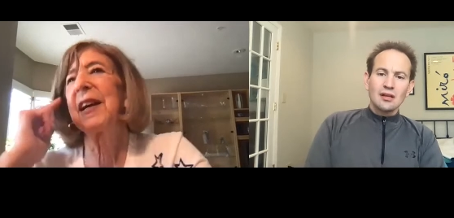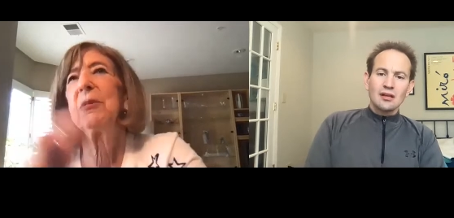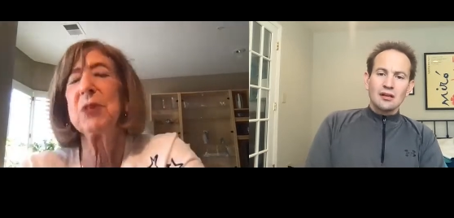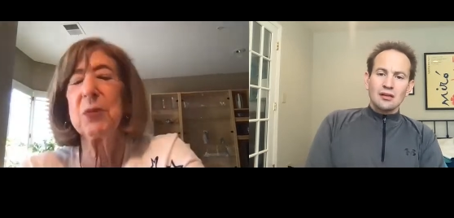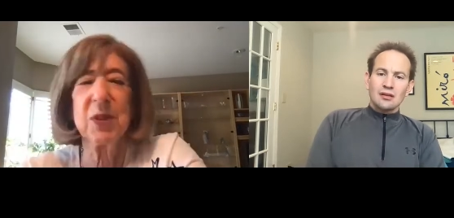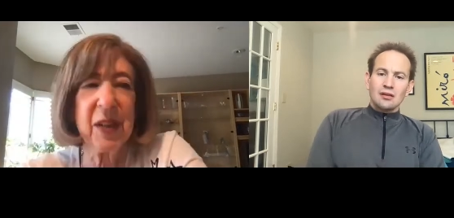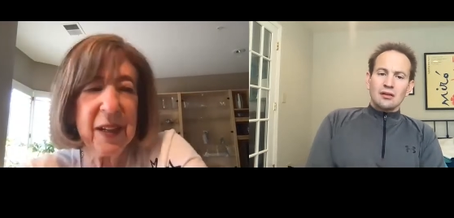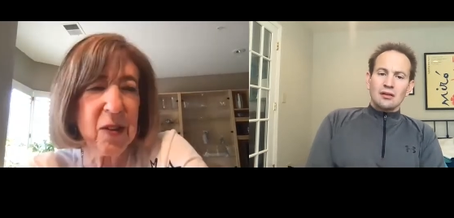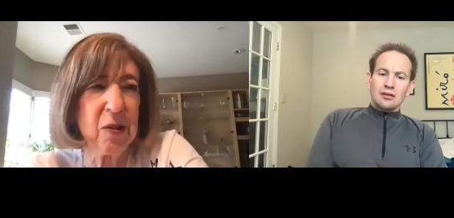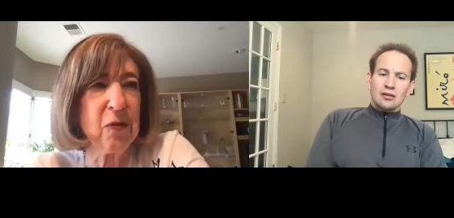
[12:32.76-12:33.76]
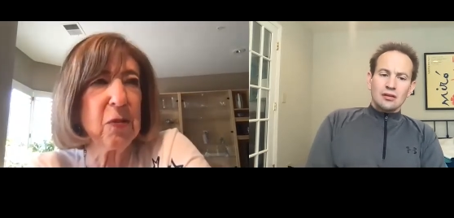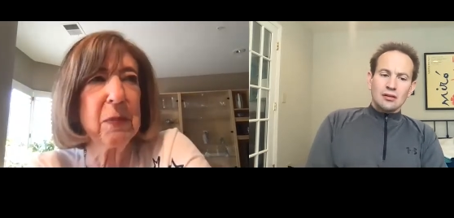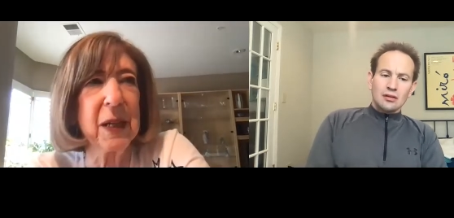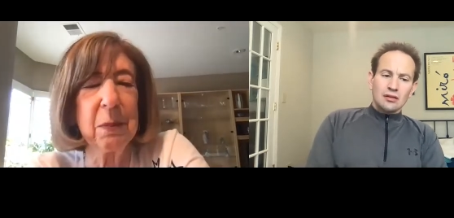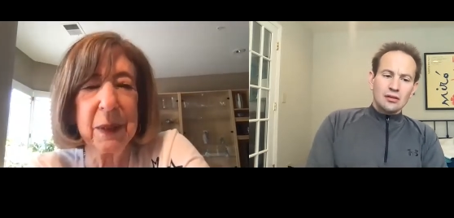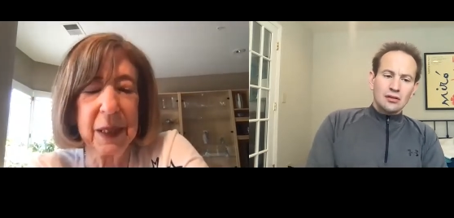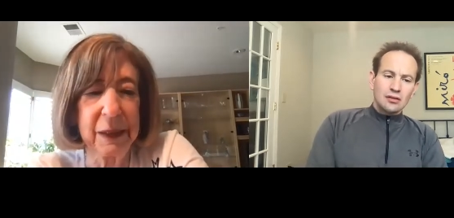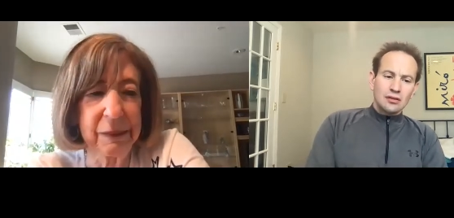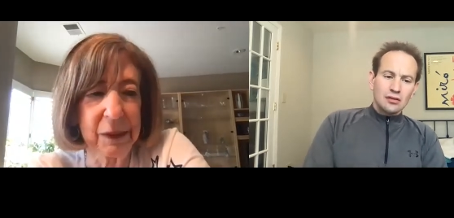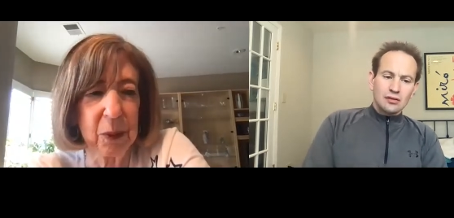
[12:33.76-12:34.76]
Speaker 1: I was retired for
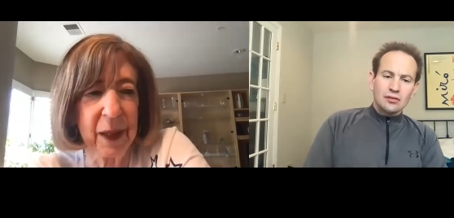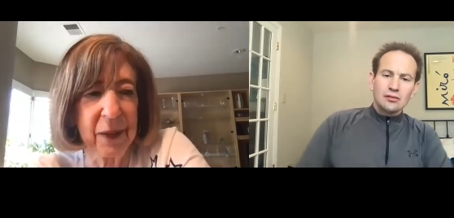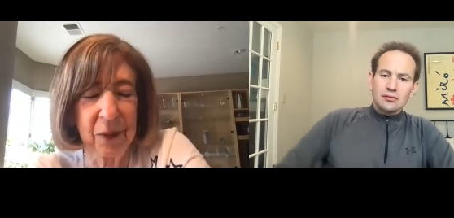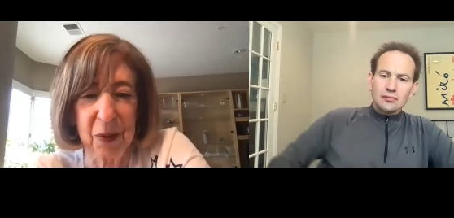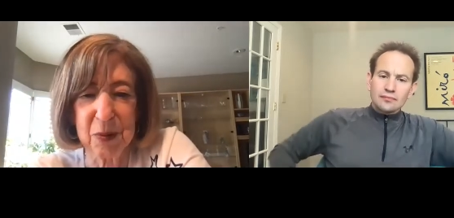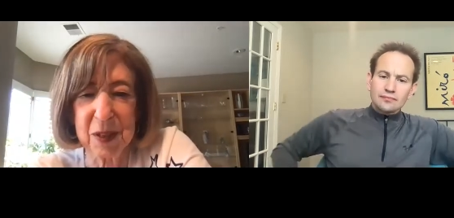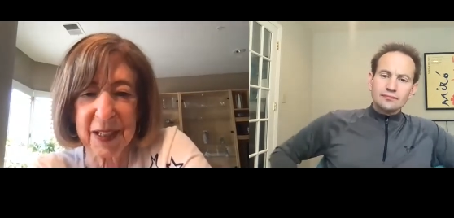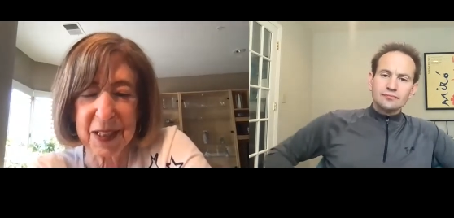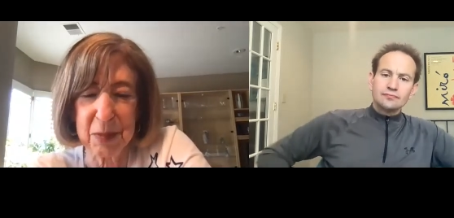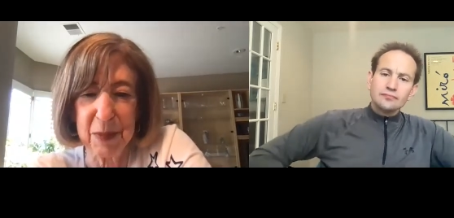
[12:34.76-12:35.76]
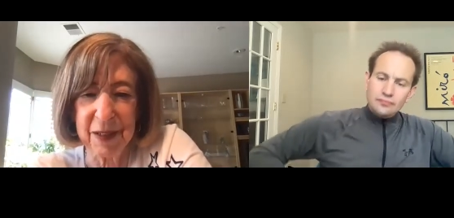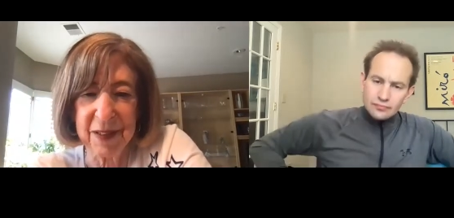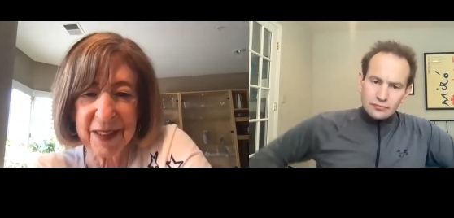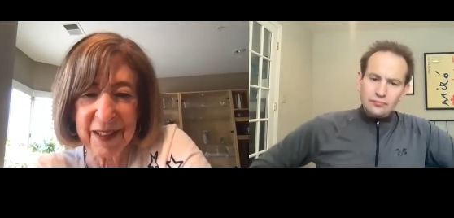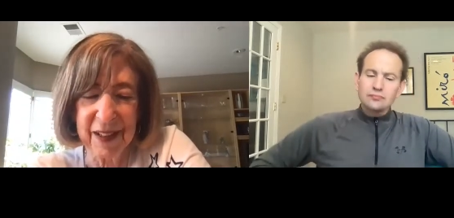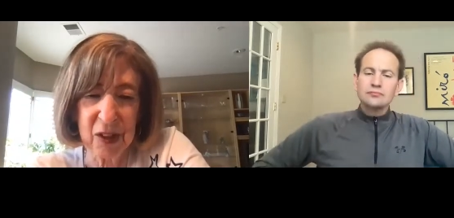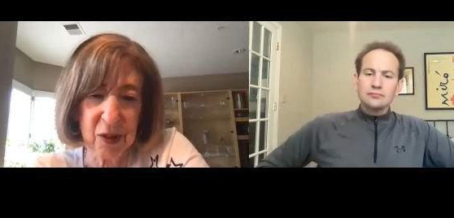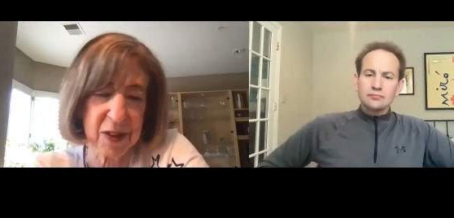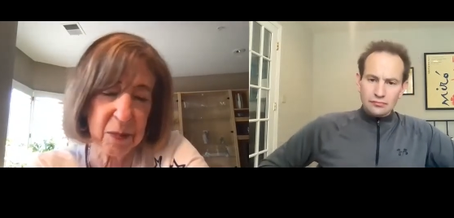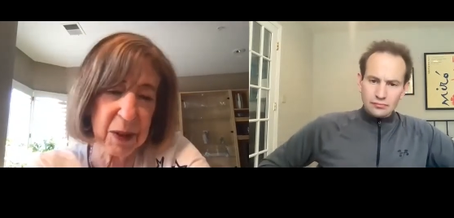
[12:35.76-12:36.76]
maybe, oh, I don't know, six months,
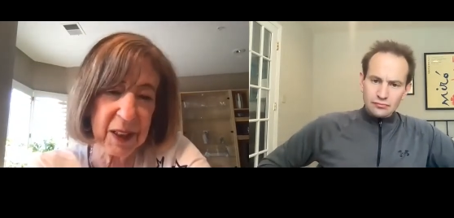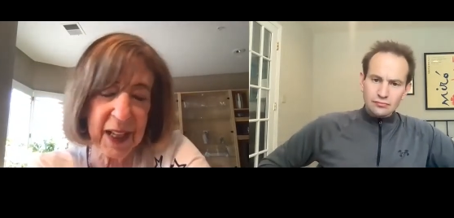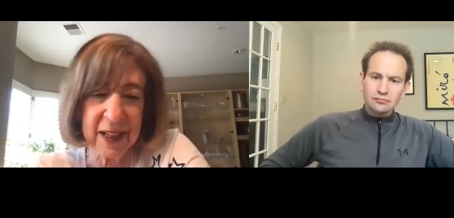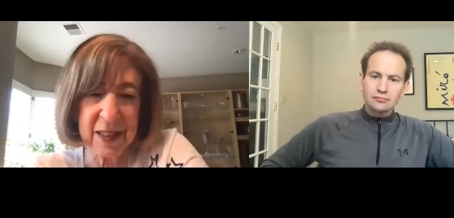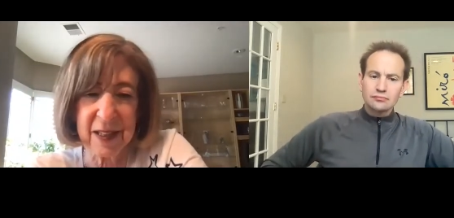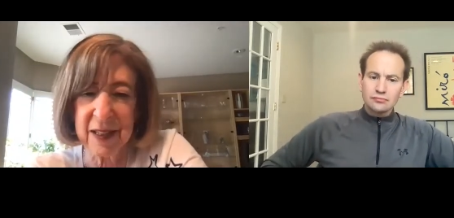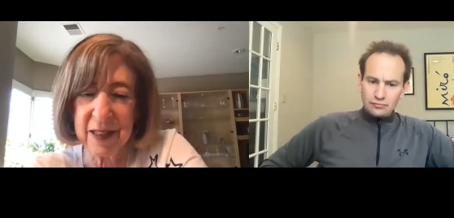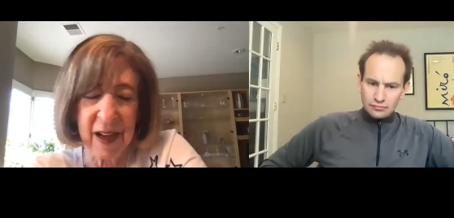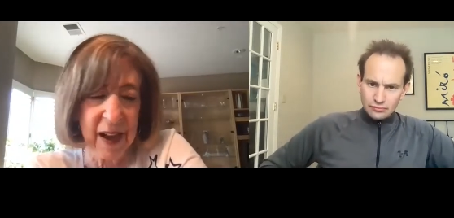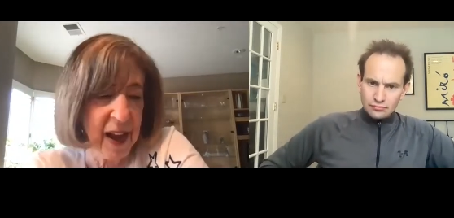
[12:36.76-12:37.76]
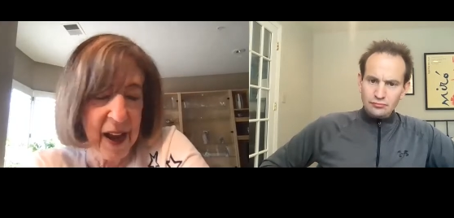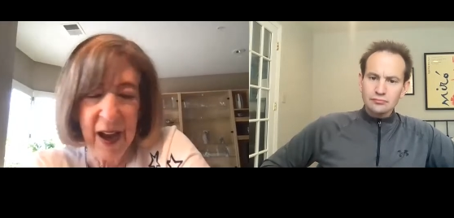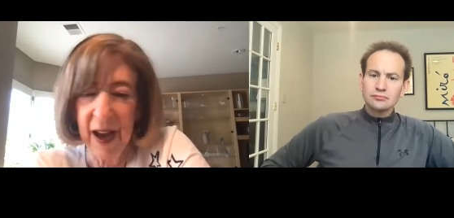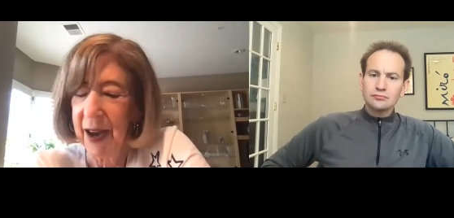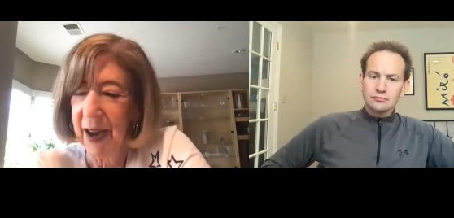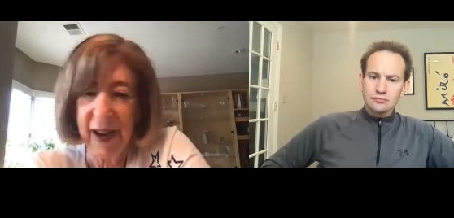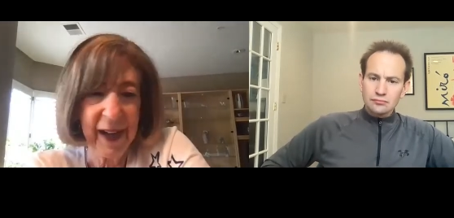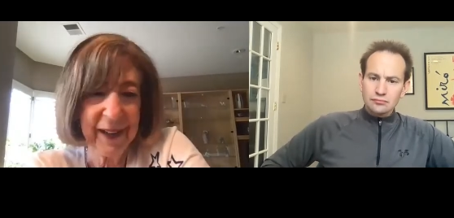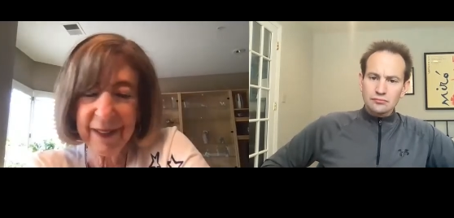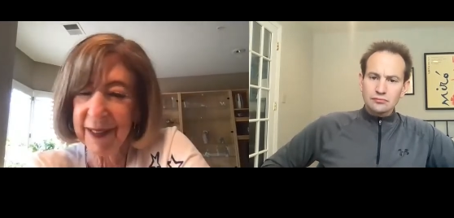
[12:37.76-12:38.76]
took some classes.
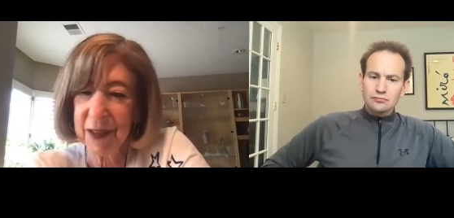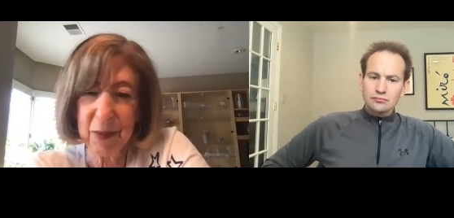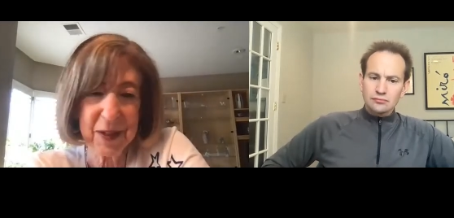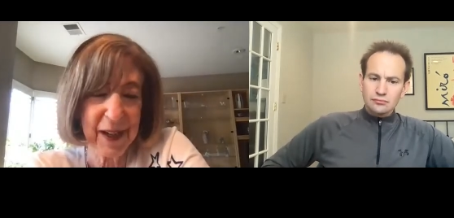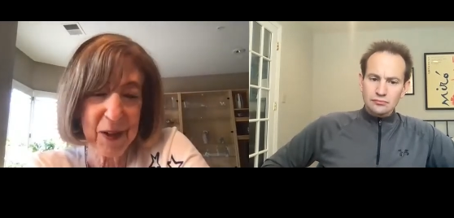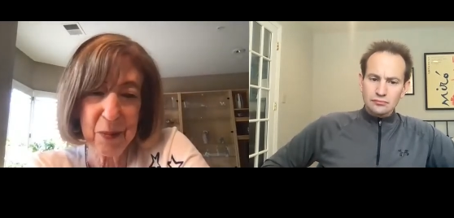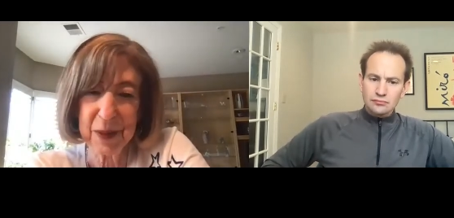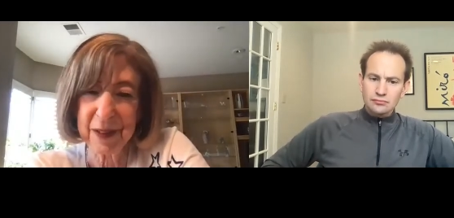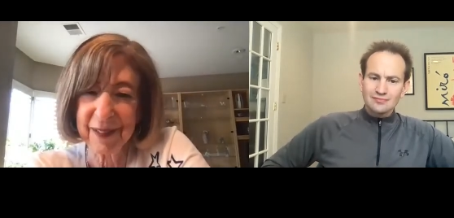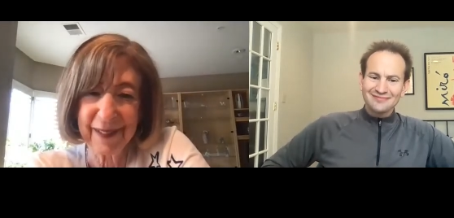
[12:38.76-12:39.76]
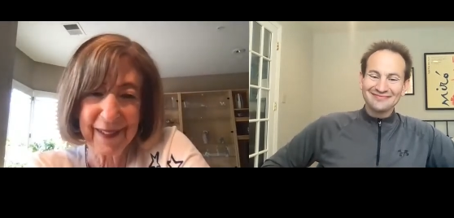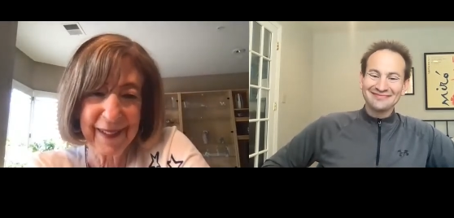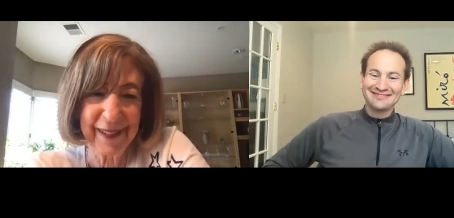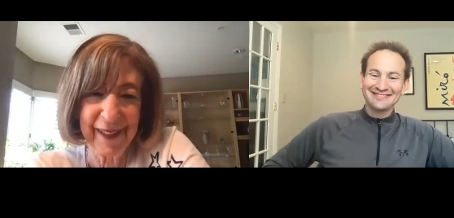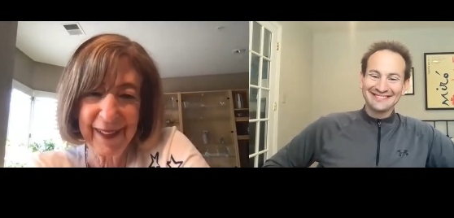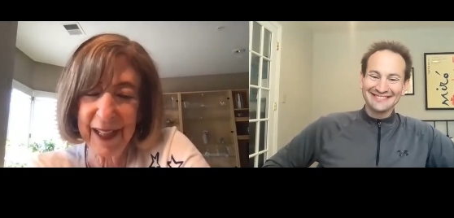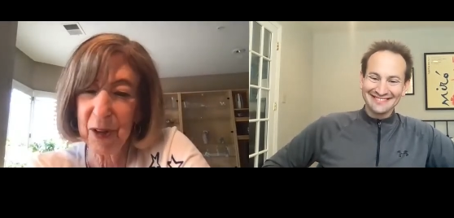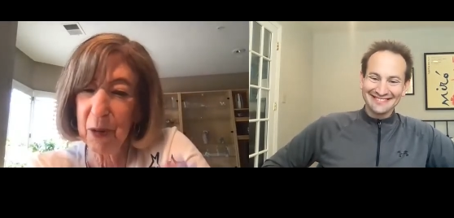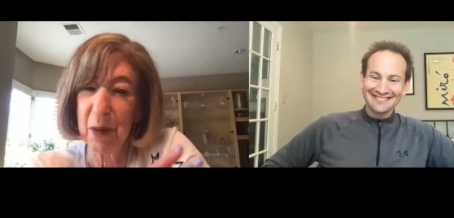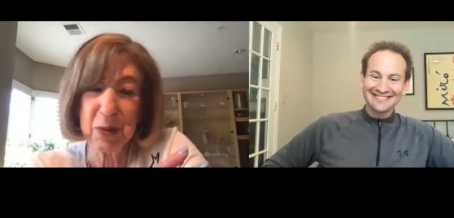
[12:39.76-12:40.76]
I didn't like retirement. And I
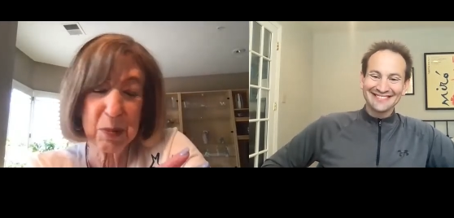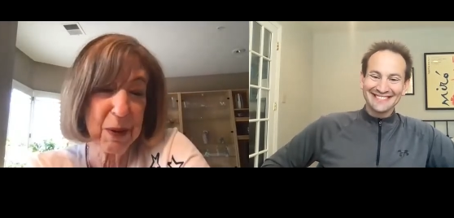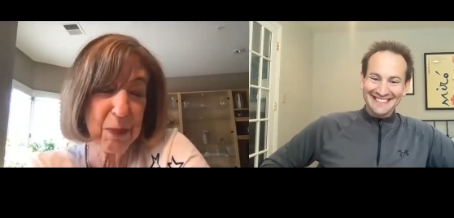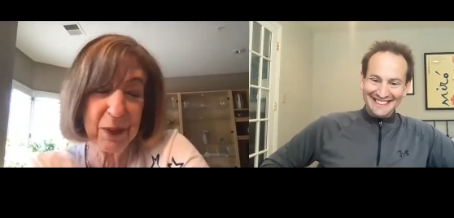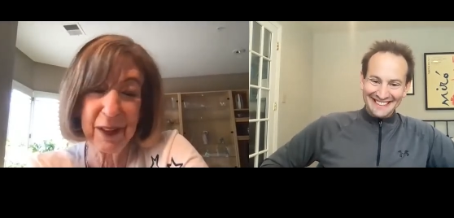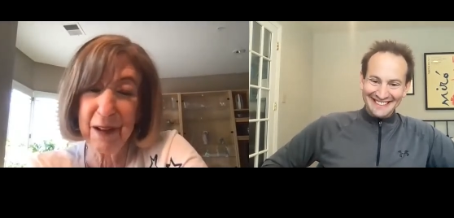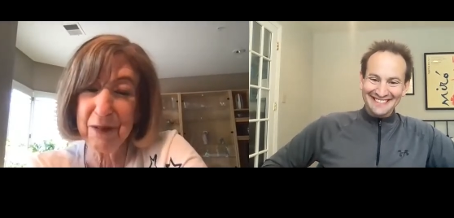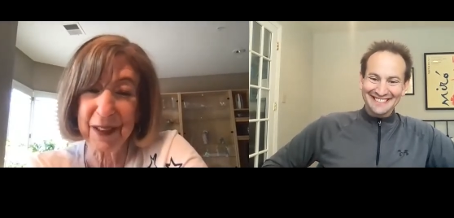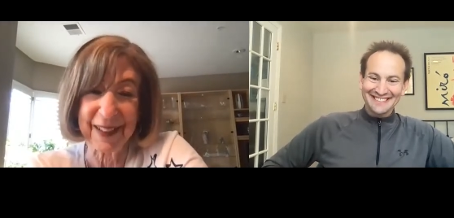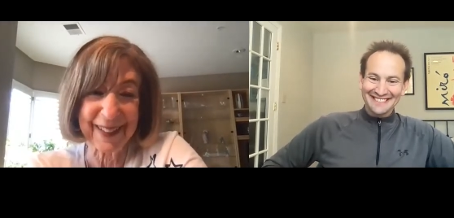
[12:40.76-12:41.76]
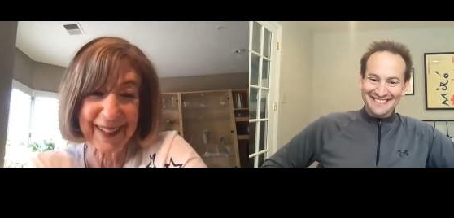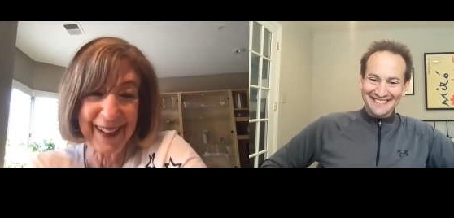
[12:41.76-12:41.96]
know most people love it.